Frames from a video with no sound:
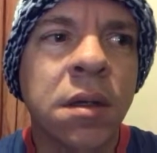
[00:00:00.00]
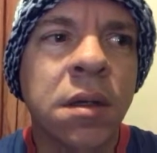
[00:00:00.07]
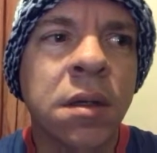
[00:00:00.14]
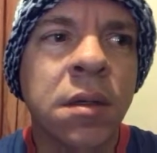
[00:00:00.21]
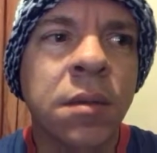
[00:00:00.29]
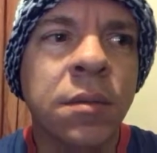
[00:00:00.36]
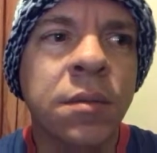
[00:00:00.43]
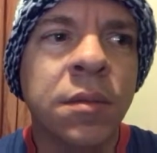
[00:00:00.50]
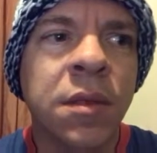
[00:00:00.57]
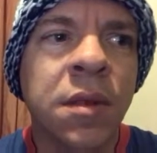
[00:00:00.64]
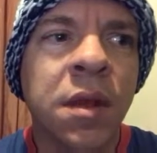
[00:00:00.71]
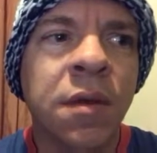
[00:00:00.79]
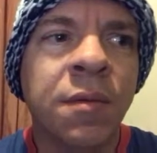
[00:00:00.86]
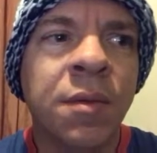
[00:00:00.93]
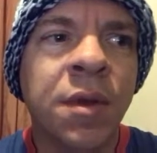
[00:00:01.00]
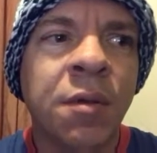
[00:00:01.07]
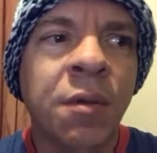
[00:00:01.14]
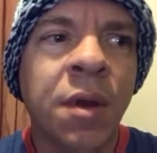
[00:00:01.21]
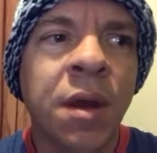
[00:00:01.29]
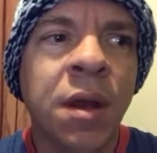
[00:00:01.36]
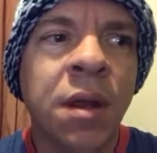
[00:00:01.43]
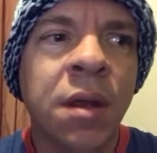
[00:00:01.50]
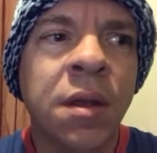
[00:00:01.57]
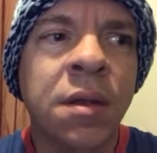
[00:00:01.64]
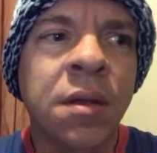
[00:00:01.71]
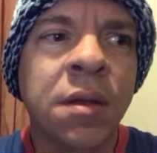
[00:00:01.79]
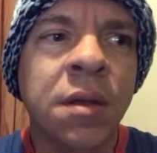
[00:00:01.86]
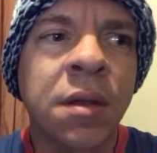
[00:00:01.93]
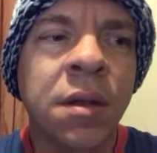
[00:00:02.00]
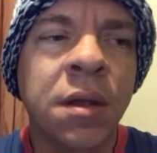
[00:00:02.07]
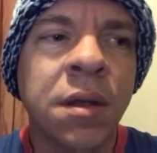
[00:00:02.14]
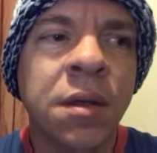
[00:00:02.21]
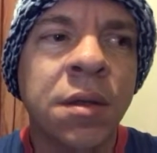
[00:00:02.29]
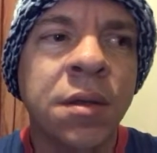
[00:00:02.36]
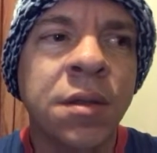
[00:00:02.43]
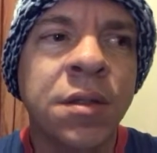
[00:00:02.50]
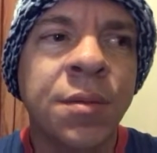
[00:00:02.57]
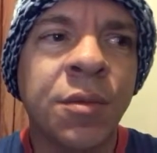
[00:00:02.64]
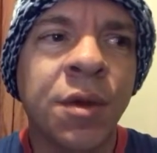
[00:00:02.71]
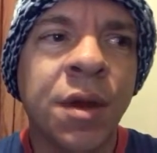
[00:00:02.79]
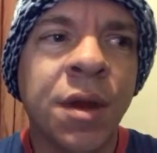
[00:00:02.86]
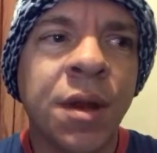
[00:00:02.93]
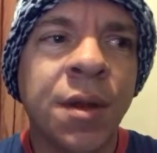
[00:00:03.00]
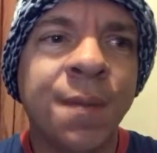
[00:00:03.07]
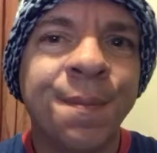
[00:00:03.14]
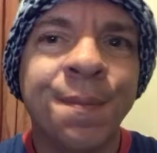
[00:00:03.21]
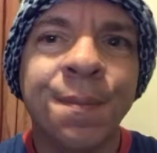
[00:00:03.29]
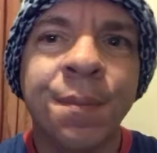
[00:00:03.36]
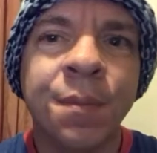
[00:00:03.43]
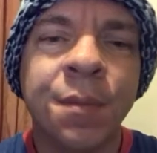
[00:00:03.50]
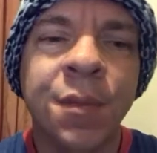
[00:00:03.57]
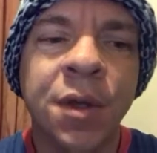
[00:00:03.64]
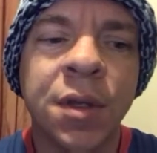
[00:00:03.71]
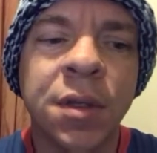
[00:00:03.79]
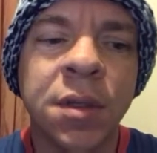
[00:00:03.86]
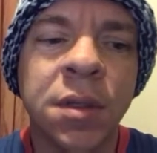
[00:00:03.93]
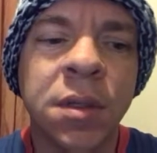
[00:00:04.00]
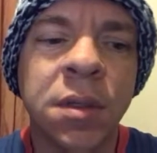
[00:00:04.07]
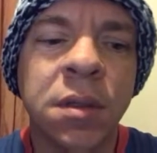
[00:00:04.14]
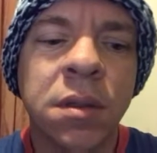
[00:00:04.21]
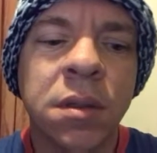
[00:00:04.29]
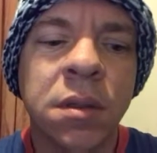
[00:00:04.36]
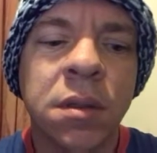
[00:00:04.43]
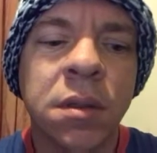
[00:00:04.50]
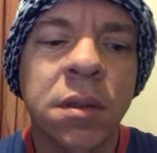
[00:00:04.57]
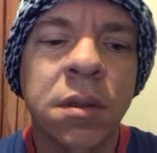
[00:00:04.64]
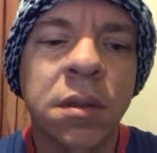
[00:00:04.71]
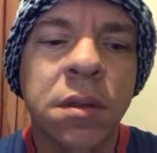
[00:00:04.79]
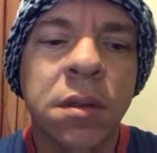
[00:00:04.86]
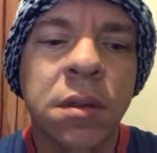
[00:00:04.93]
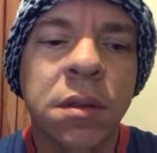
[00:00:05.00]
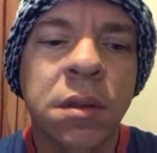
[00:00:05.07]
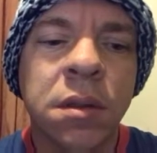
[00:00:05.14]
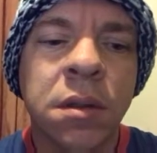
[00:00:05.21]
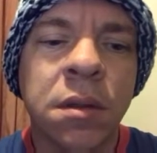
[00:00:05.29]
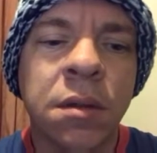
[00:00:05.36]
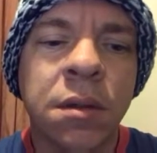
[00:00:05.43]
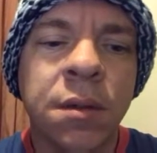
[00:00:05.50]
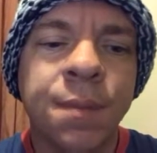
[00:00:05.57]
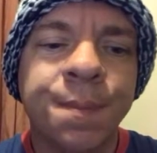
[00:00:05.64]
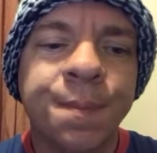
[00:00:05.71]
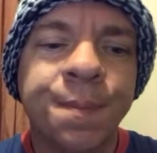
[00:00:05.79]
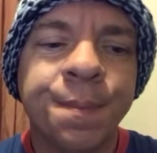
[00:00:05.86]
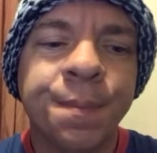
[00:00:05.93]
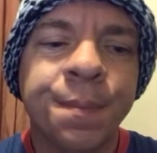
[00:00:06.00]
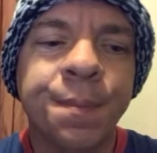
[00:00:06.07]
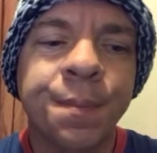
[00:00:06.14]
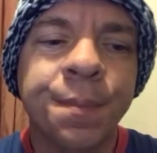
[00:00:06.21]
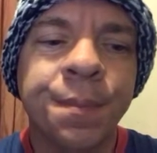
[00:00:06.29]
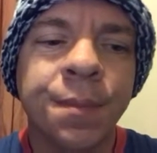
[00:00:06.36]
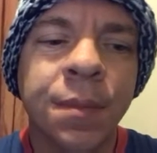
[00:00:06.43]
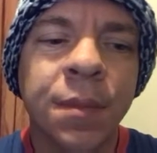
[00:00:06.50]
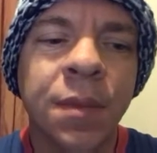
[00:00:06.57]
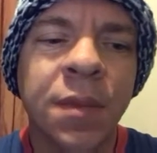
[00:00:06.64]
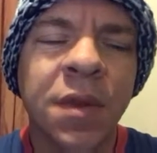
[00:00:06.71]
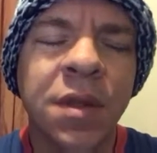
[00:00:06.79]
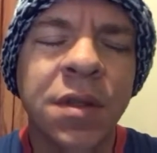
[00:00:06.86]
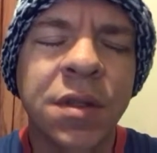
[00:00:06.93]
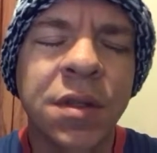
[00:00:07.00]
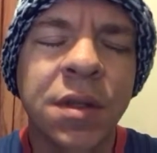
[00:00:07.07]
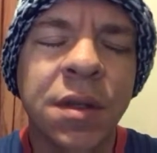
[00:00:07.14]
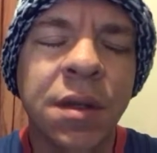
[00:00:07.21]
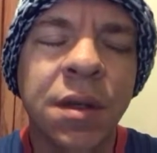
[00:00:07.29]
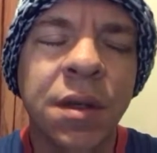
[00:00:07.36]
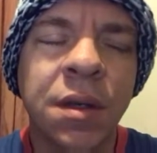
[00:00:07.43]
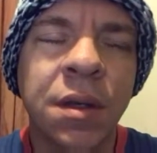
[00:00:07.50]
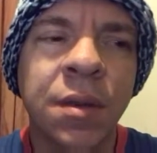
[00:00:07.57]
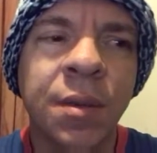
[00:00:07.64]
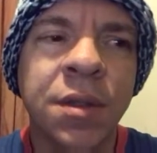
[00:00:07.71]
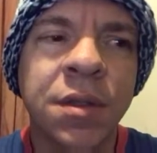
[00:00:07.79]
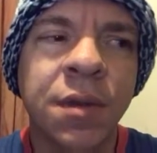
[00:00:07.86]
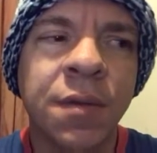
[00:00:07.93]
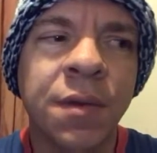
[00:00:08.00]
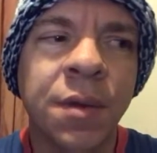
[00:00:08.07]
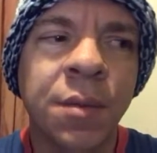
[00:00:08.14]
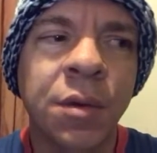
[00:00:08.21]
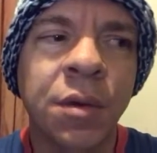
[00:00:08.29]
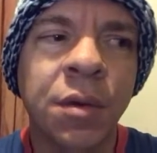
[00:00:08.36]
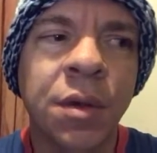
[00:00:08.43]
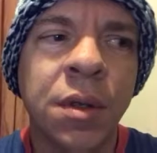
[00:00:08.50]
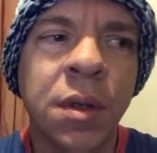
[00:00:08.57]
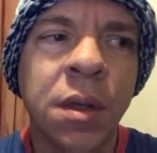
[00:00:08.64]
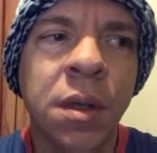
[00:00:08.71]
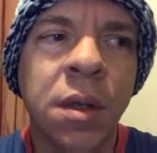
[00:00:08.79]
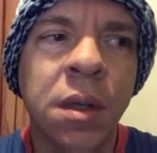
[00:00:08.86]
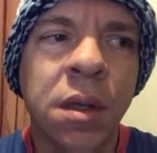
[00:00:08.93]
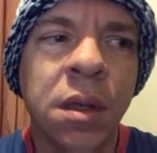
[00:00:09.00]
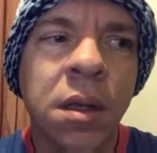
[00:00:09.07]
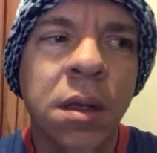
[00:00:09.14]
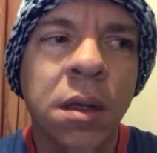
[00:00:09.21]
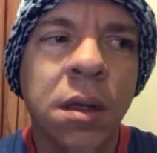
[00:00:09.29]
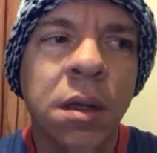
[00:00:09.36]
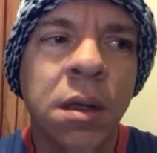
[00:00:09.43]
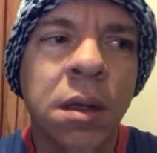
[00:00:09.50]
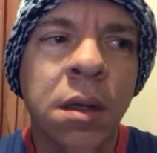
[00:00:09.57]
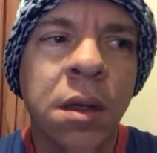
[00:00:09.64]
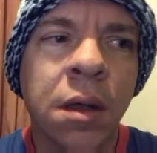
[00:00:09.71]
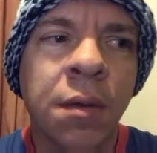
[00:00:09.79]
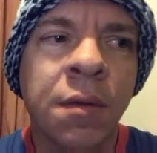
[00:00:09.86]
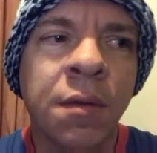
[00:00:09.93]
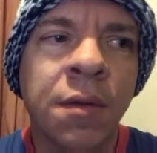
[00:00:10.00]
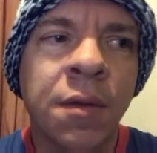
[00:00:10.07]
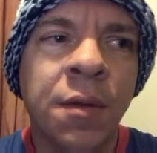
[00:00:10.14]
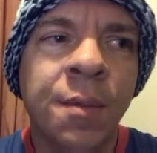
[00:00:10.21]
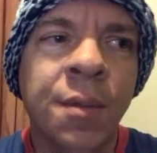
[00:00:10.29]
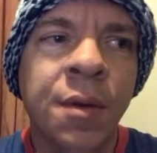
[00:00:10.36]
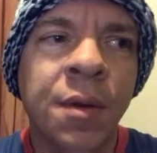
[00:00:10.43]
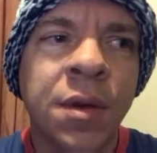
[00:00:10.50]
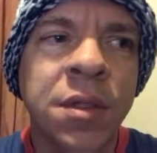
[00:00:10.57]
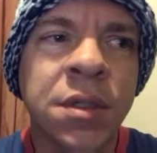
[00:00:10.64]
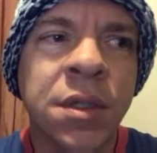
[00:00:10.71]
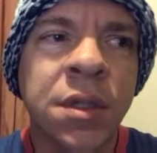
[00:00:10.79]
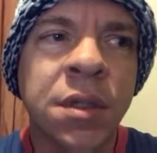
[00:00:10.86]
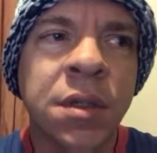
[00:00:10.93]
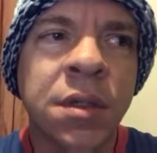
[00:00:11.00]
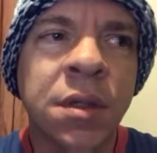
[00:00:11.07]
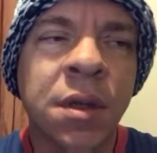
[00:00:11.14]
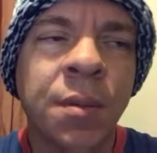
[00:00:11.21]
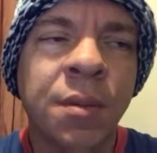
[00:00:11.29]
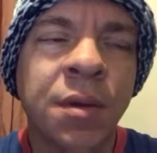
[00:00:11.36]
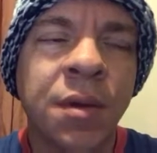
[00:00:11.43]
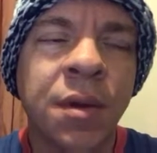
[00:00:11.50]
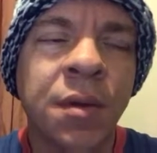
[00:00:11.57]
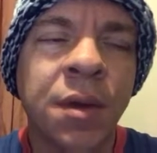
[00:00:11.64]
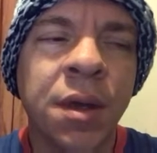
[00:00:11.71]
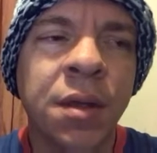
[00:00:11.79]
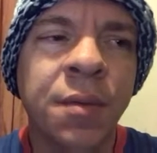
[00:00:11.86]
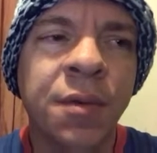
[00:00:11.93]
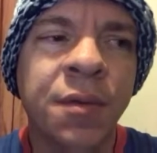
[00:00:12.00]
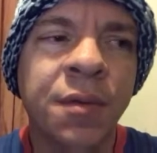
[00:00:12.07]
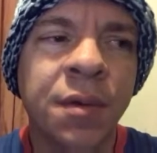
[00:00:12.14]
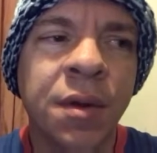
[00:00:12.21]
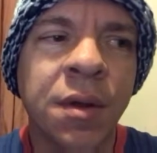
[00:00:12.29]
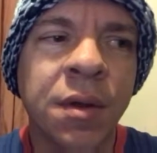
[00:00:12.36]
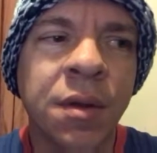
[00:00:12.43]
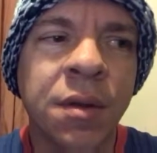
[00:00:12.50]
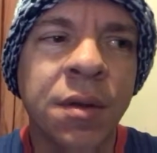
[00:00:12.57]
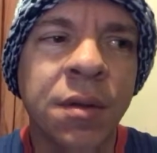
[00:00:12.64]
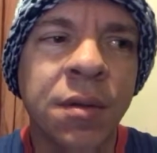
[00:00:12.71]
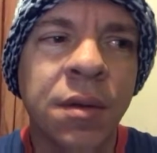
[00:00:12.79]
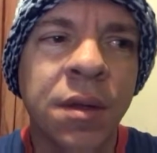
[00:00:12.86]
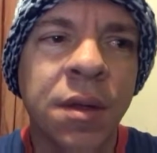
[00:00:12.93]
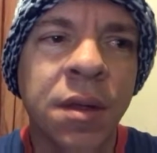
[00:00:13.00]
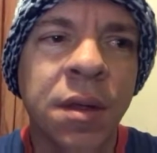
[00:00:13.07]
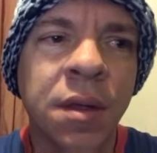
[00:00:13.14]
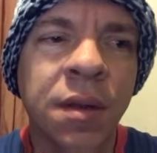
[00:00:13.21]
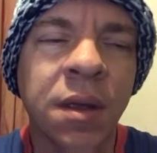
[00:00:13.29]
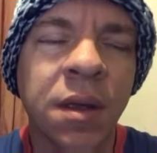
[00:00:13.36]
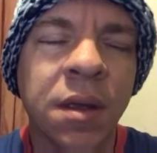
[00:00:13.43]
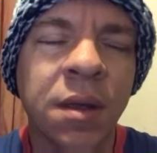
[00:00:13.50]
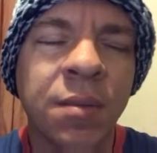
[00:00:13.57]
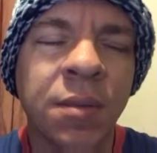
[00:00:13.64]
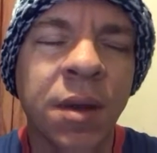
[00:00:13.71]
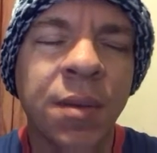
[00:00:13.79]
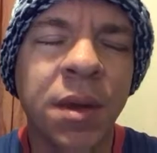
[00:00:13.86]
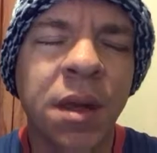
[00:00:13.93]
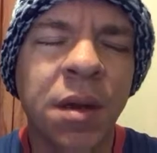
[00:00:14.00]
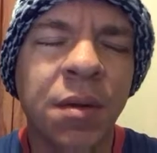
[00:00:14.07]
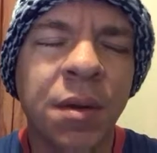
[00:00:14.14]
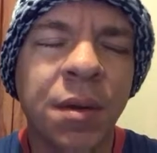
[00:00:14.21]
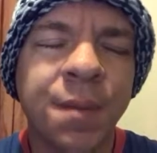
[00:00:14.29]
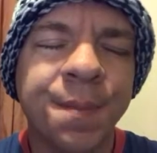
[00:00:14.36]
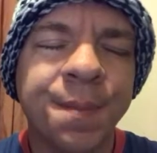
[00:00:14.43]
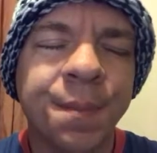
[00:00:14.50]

Um, I have been writing. I need to do some writing, but I don't know. I, just, I need to get myself in the mood and out of the depression completely before I could do it. I think maybe I don't know.